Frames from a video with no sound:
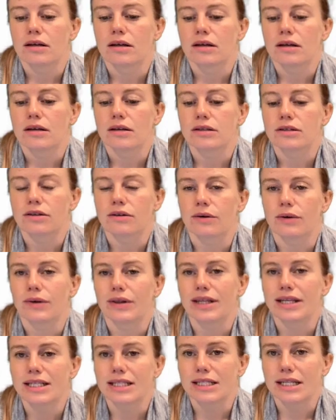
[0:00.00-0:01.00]
So
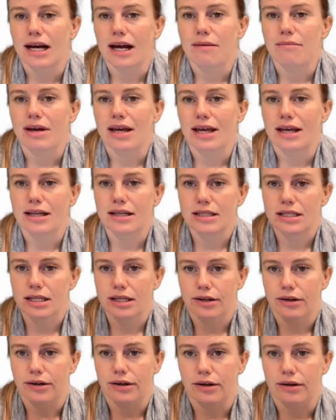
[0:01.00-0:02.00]
this time
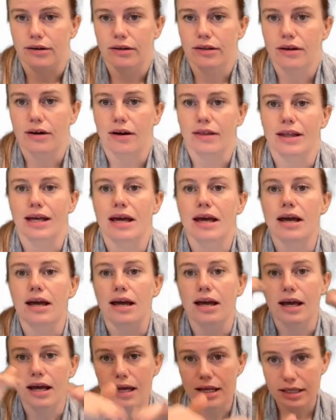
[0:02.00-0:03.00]
interior, they're on the
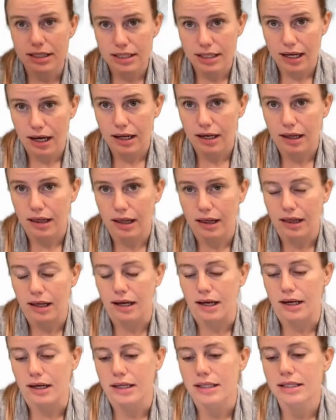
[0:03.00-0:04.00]
inside of the
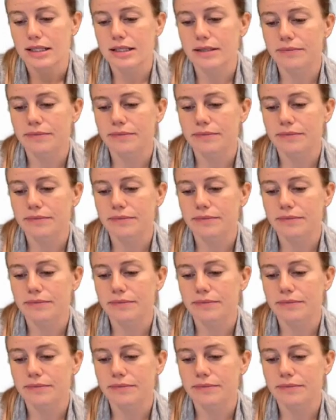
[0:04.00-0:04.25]
lines,